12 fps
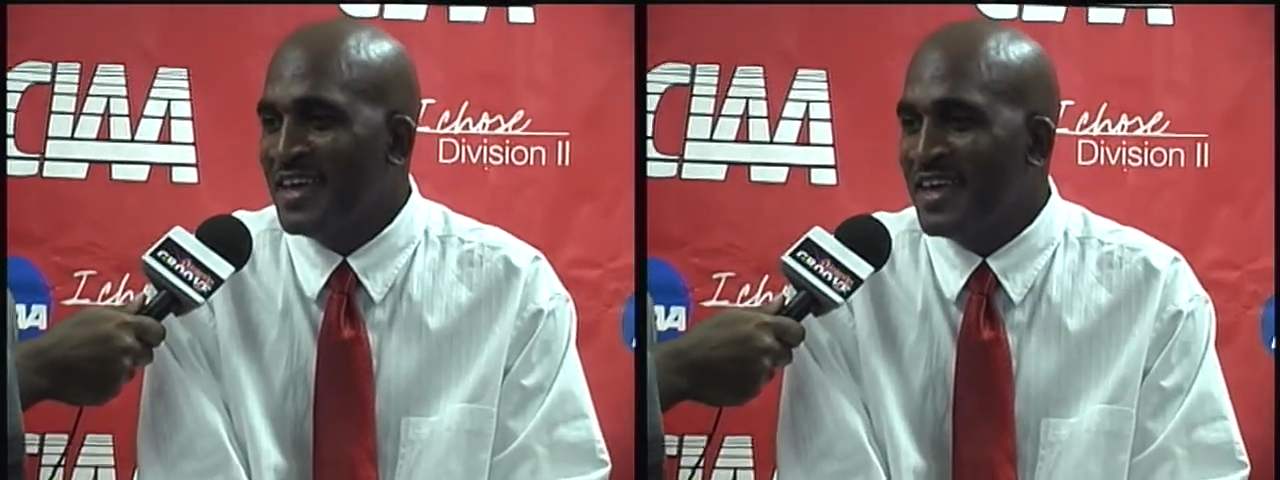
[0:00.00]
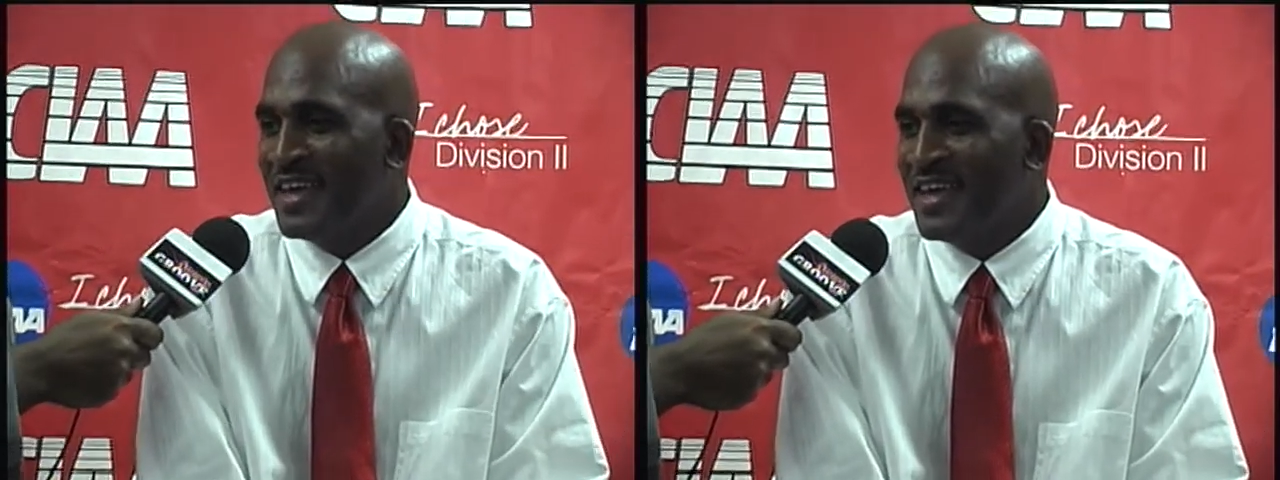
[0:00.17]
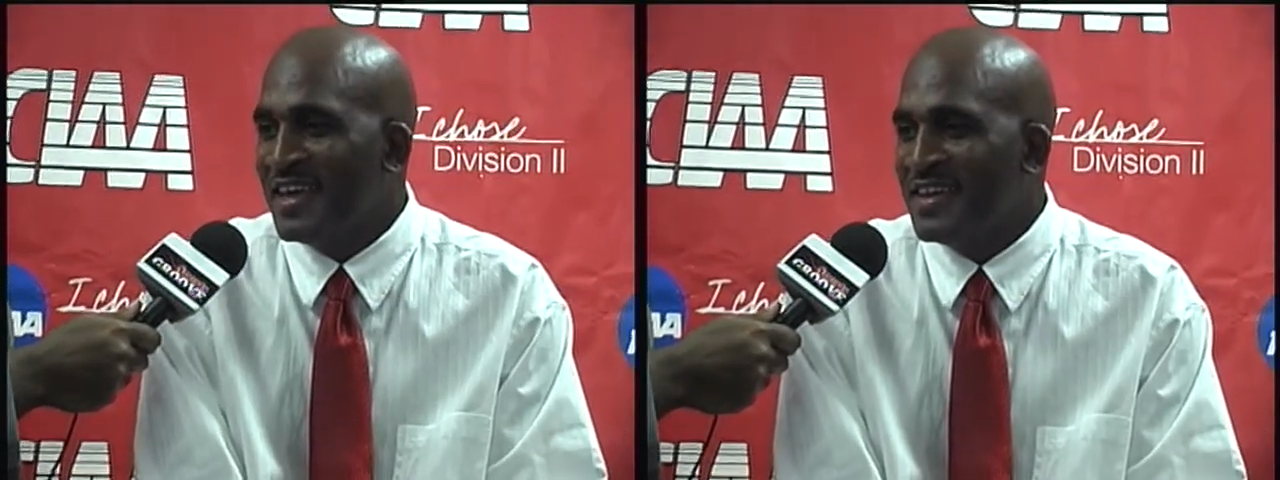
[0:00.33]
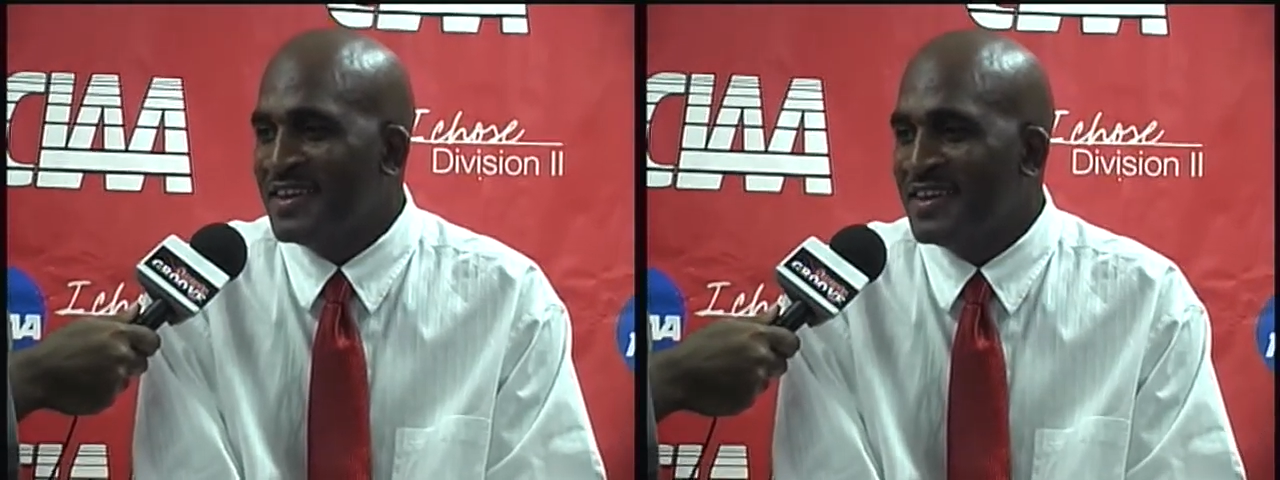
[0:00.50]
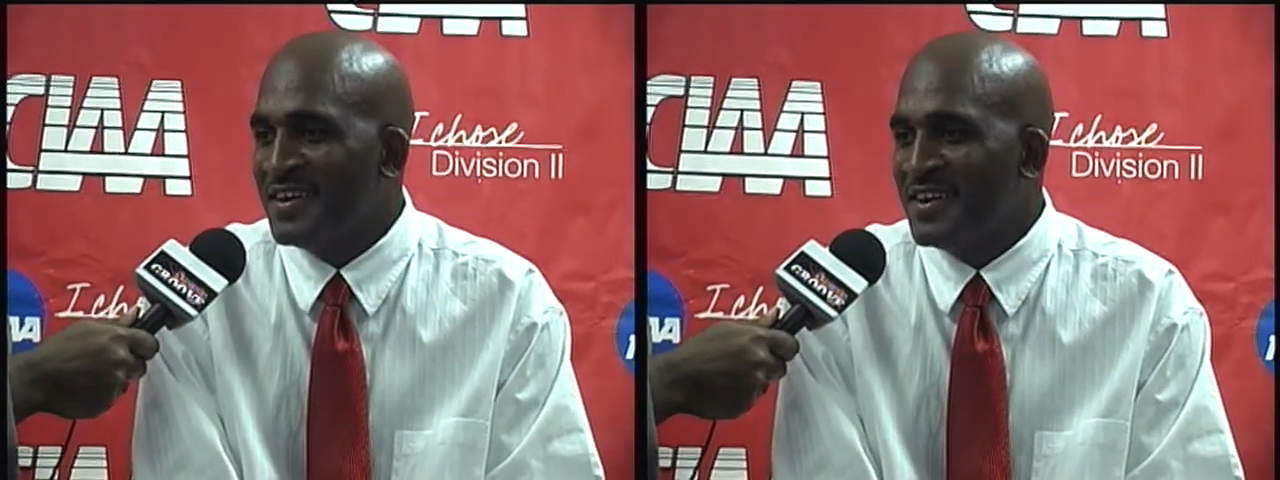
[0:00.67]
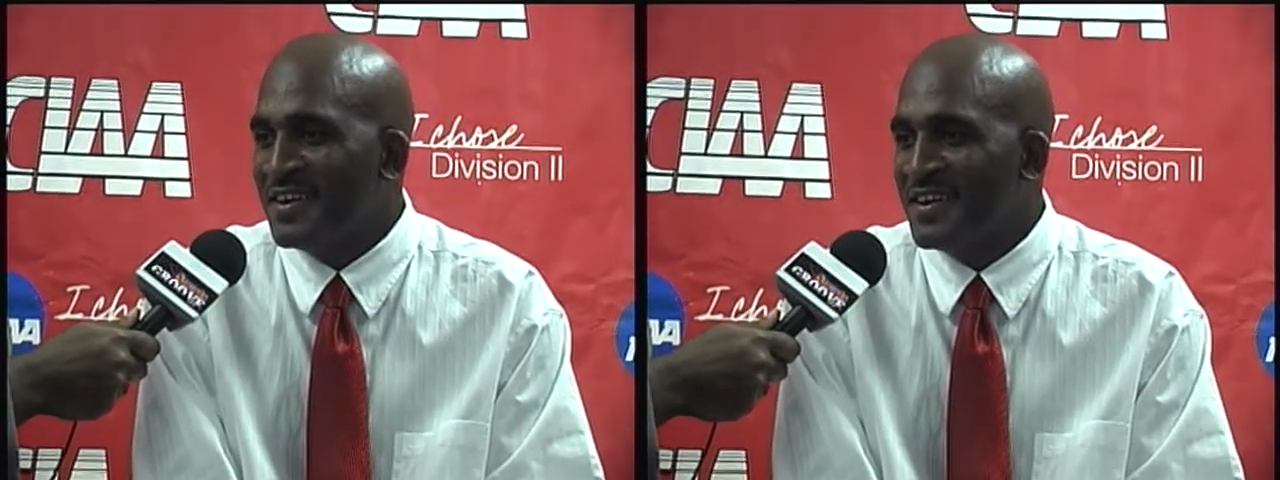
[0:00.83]
and
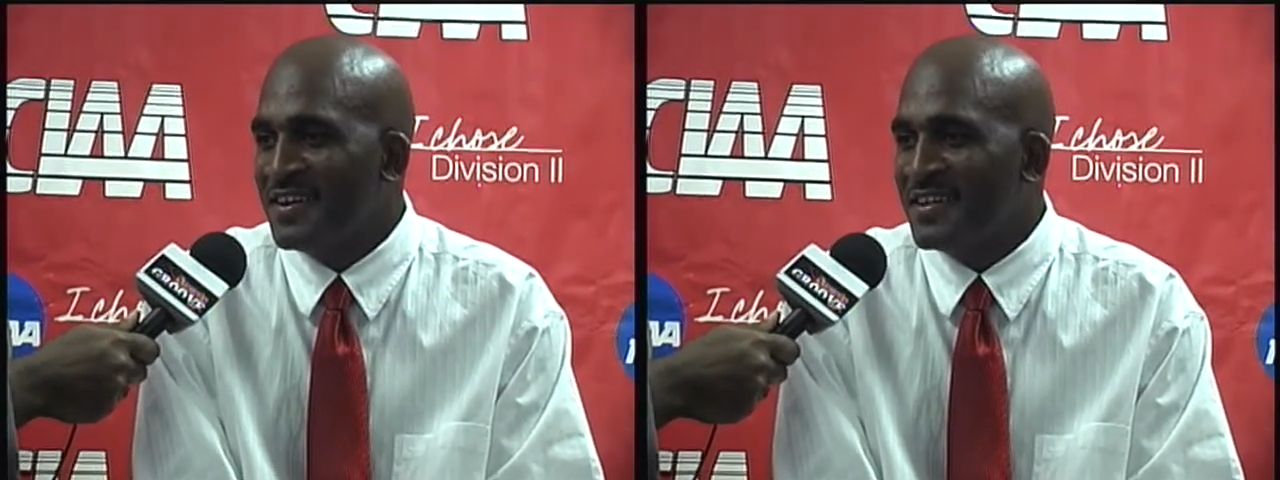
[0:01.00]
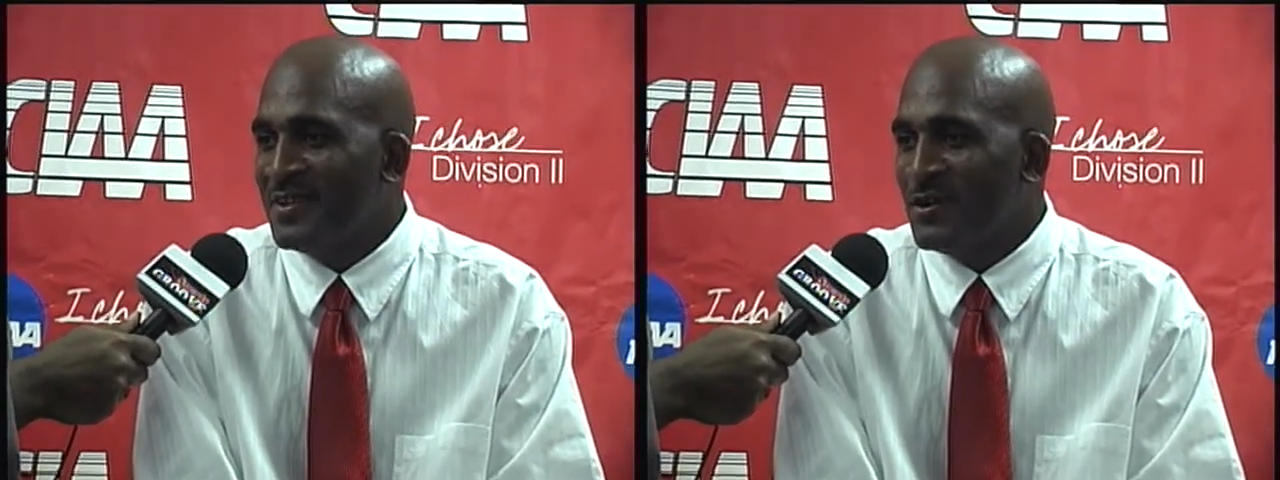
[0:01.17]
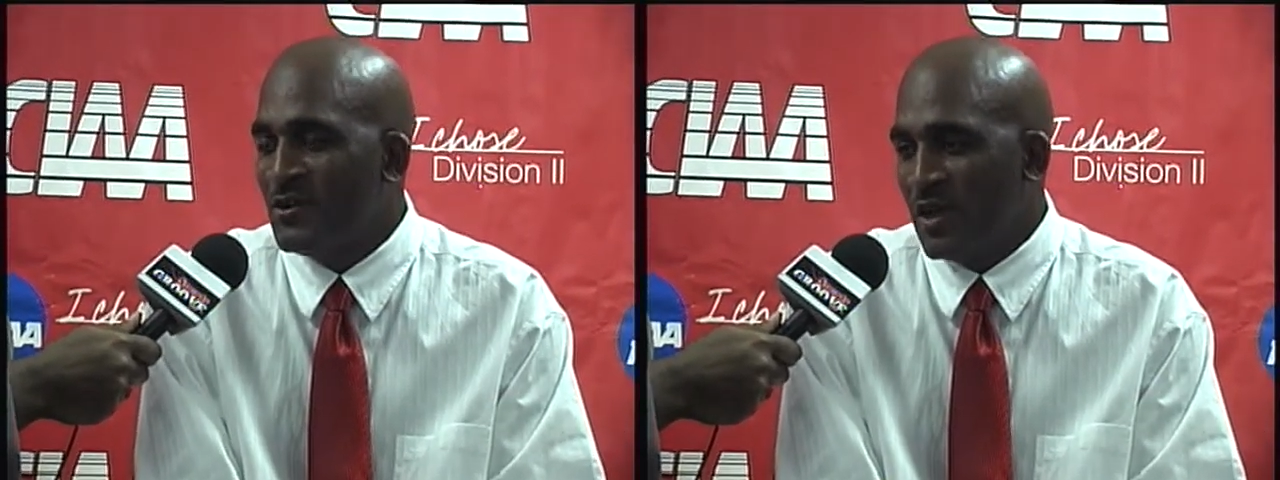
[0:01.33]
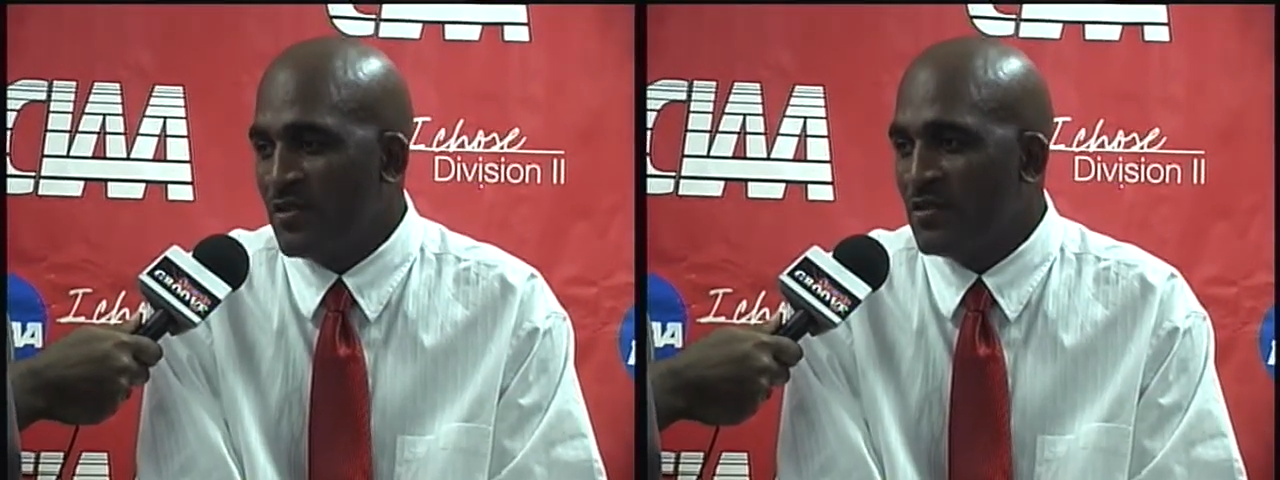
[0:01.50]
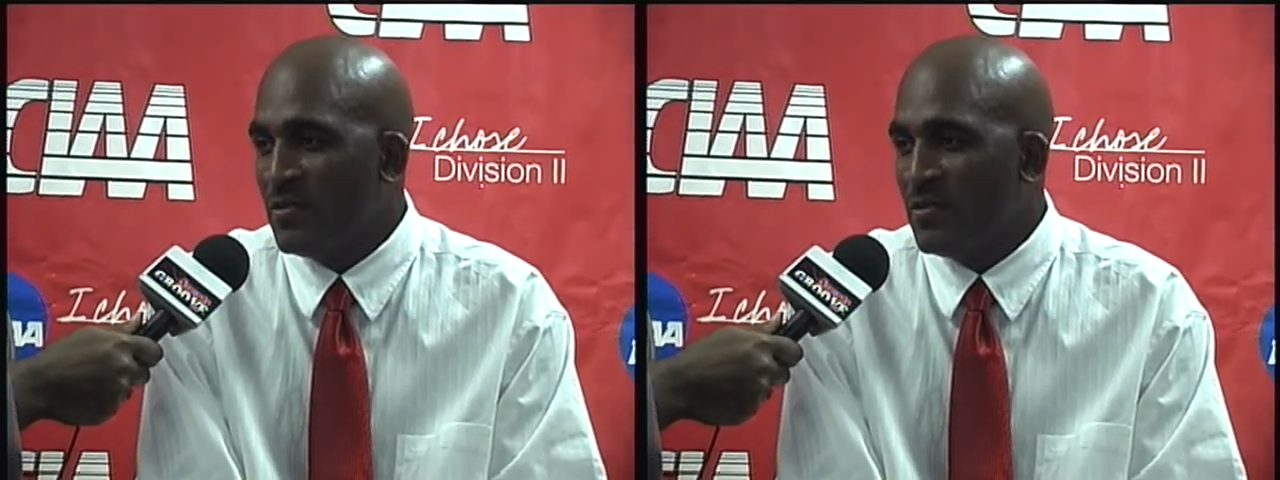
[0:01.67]
uh, you know you have